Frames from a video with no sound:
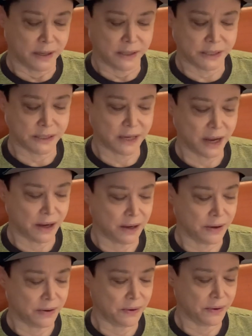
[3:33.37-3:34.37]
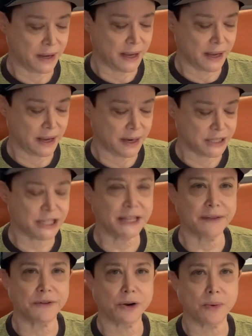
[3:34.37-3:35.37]
So she
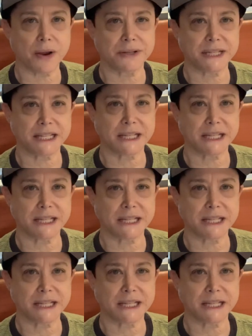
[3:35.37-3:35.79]
lived near Rosie.